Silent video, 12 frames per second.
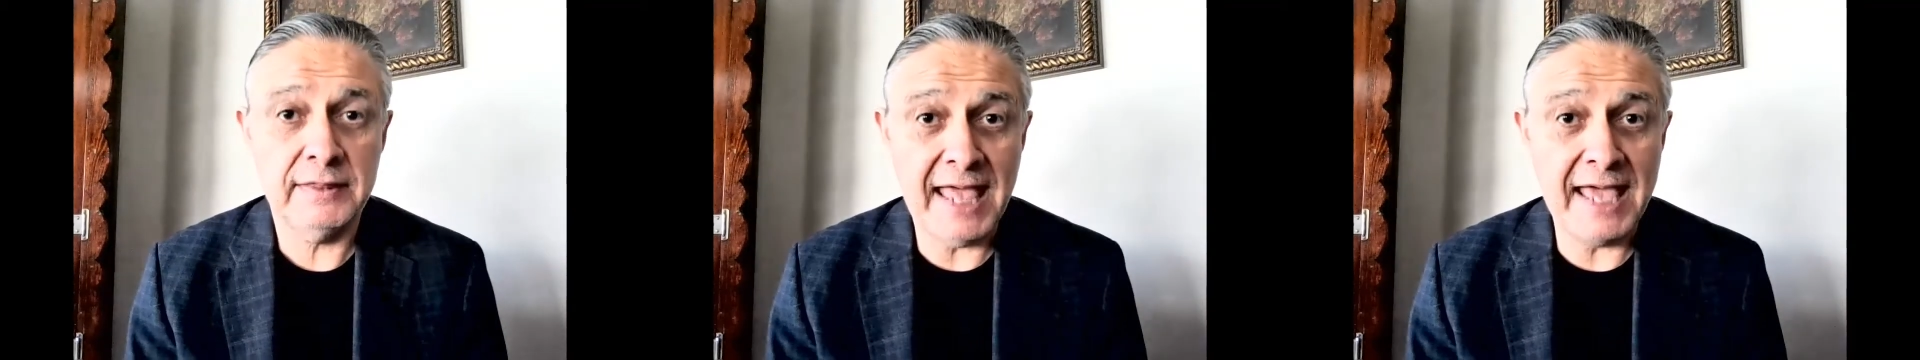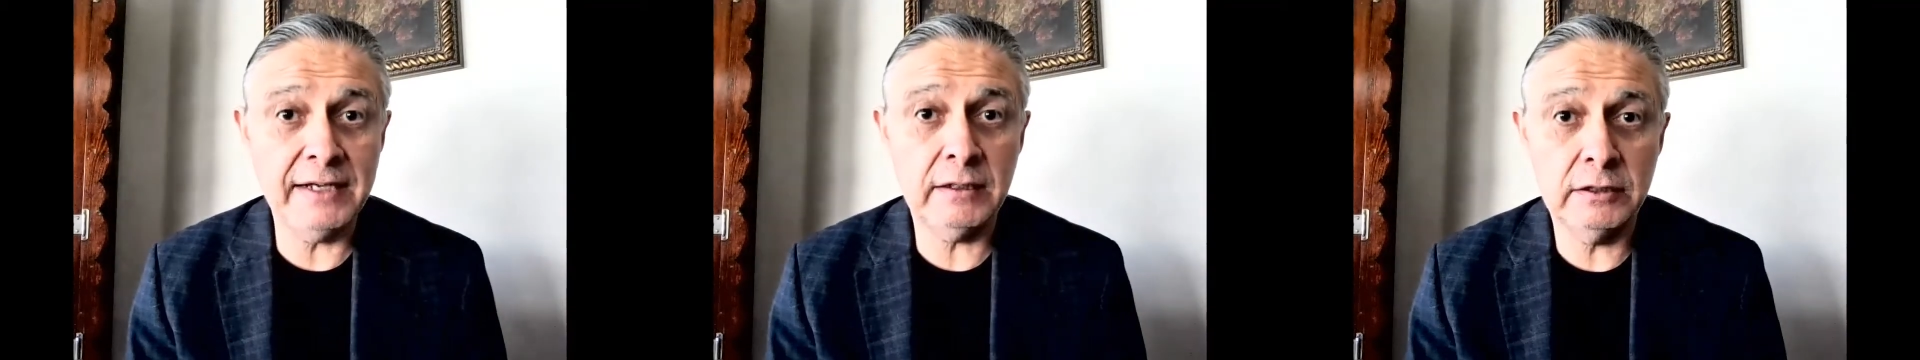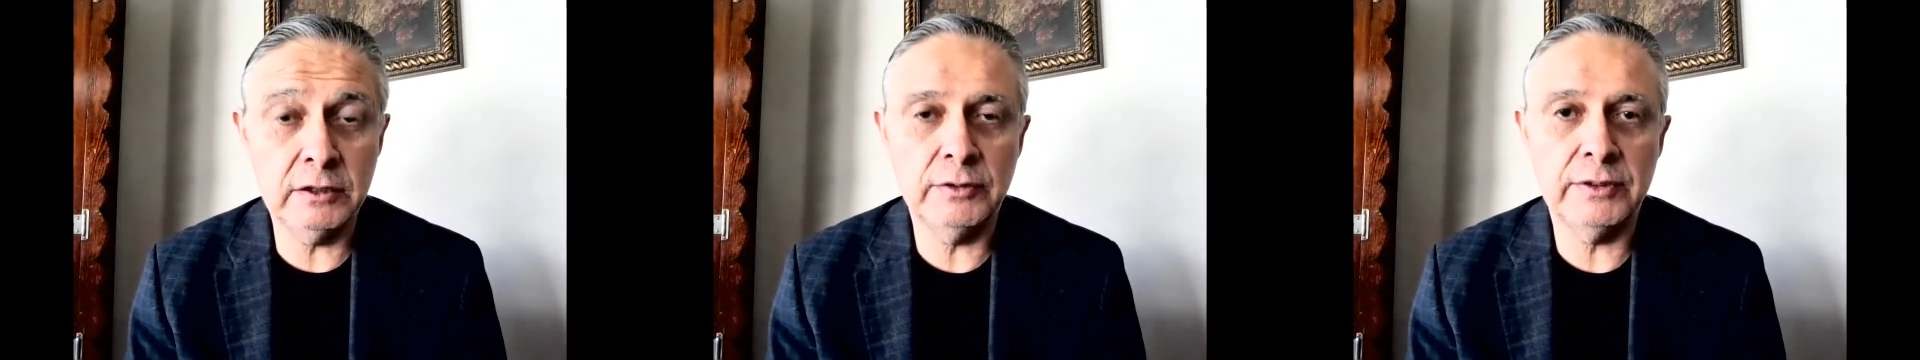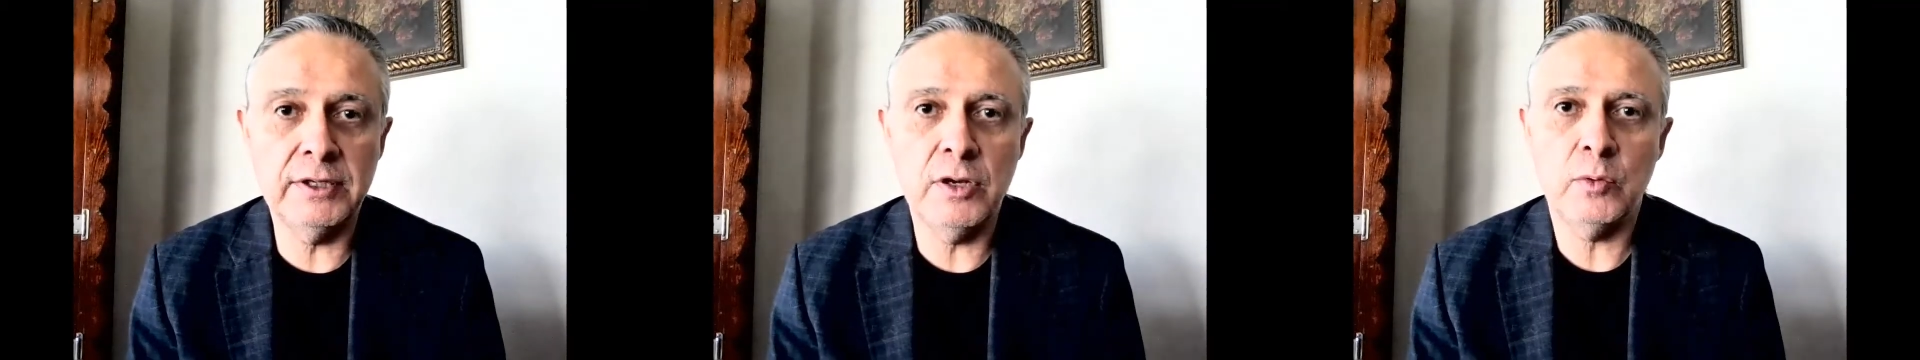That
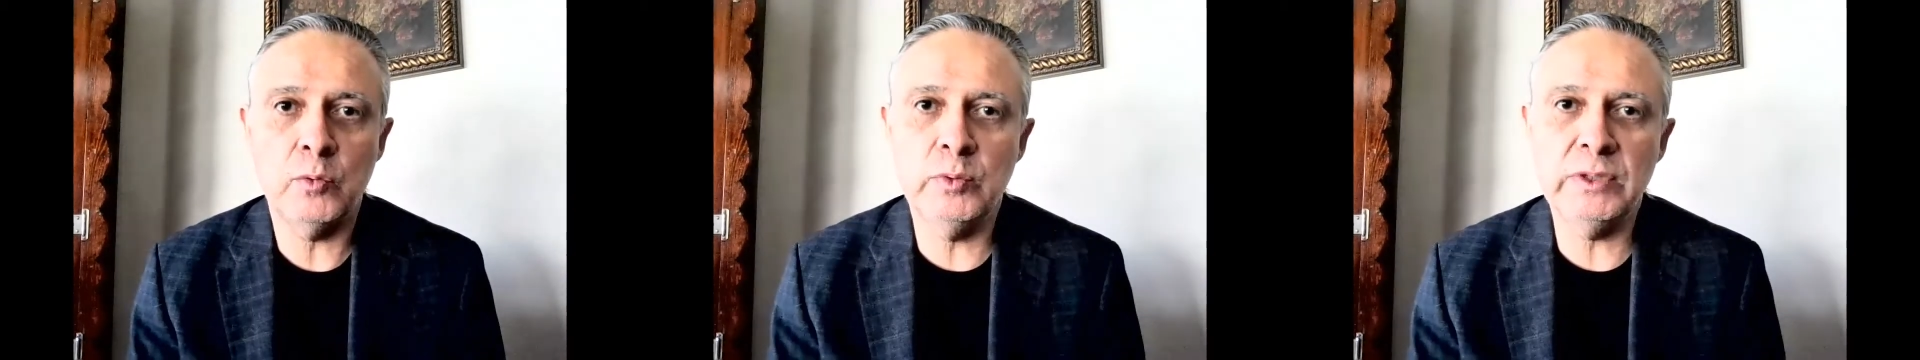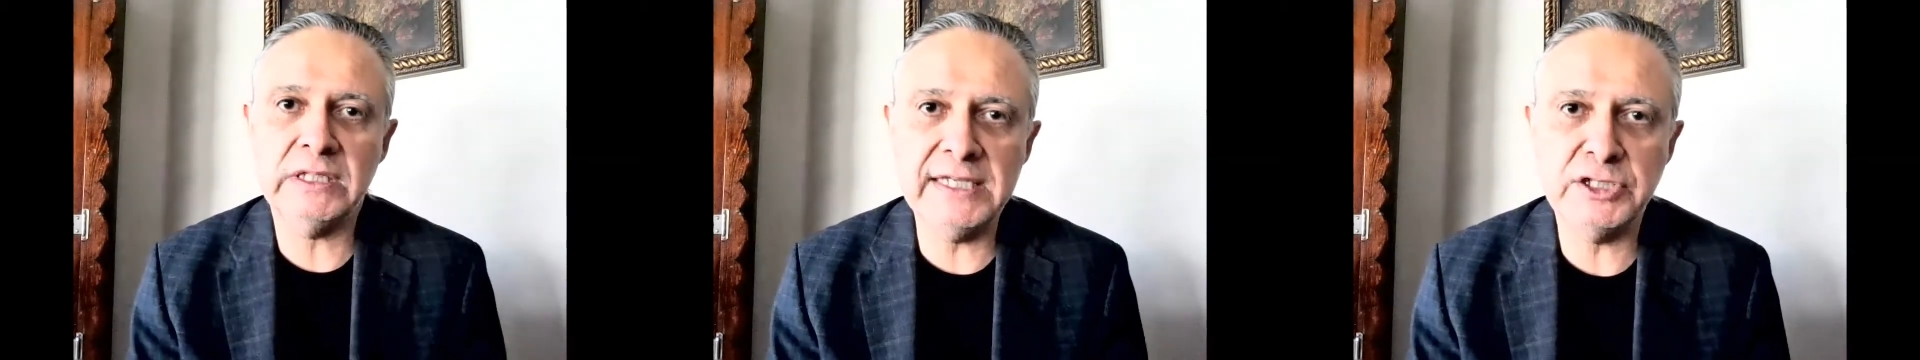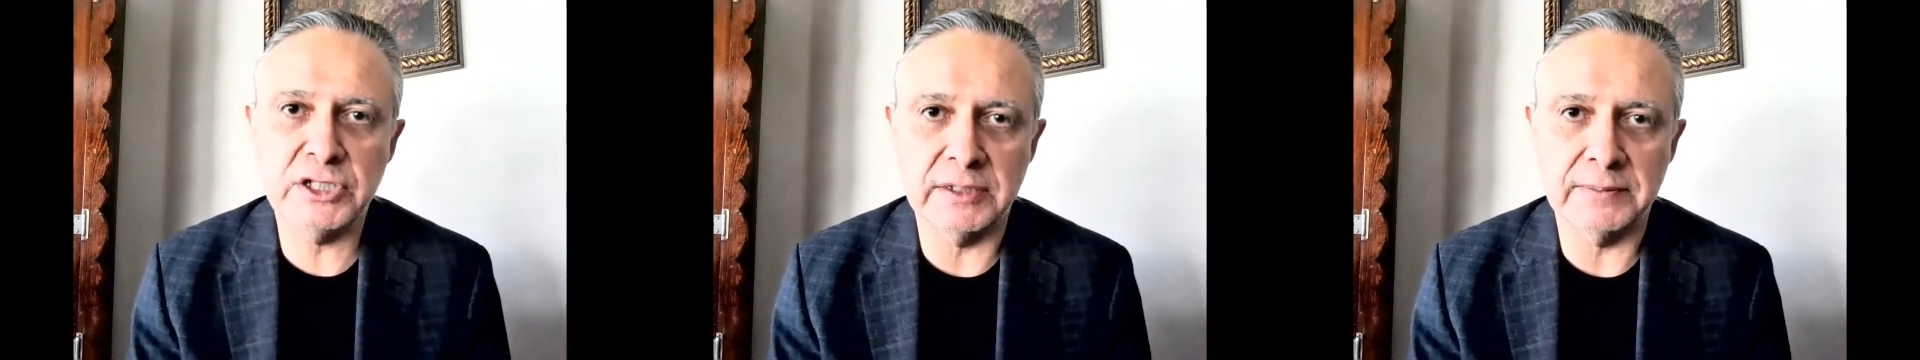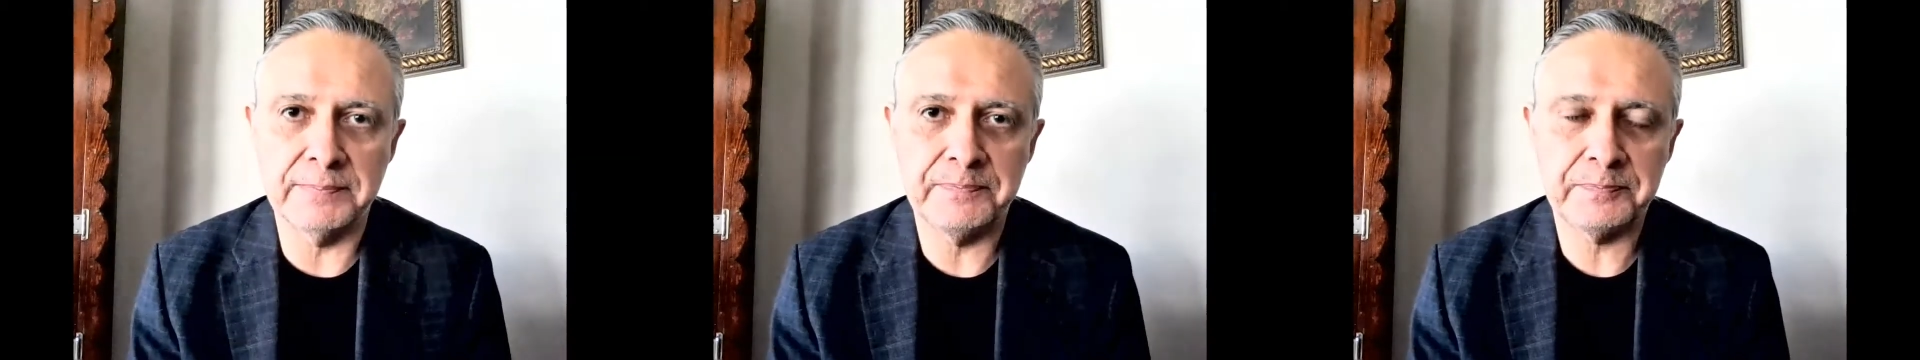included religion.